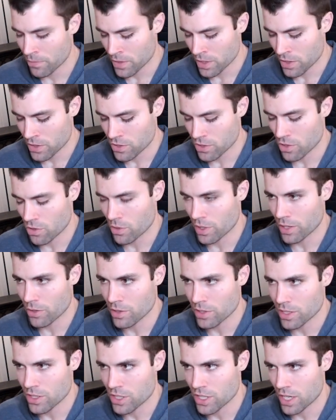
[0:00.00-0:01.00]
So we're
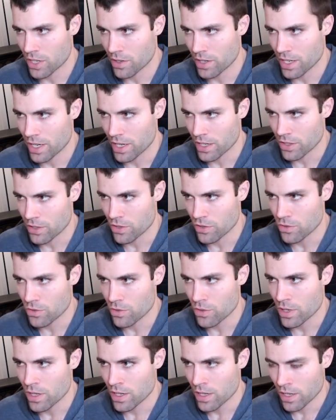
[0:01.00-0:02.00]
going to generate a
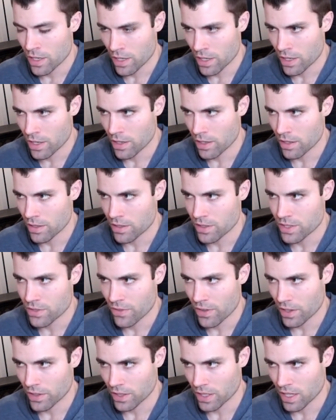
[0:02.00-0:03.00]
new
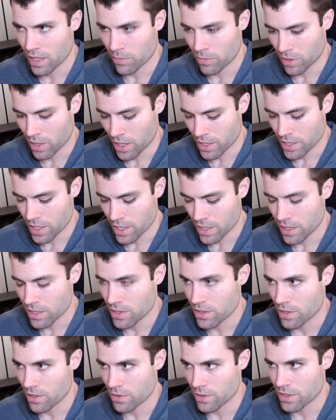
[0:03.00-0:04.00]
SvelteKit project.
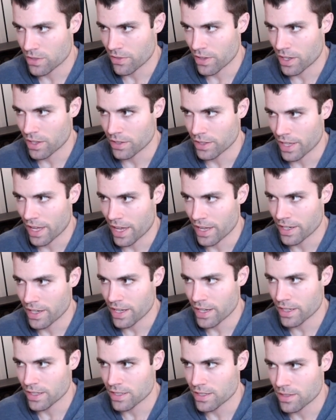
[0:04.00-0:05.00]
So svelte at
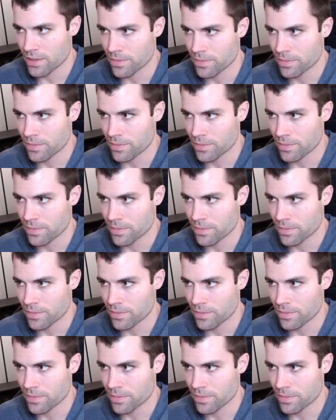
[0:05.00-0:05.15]
next.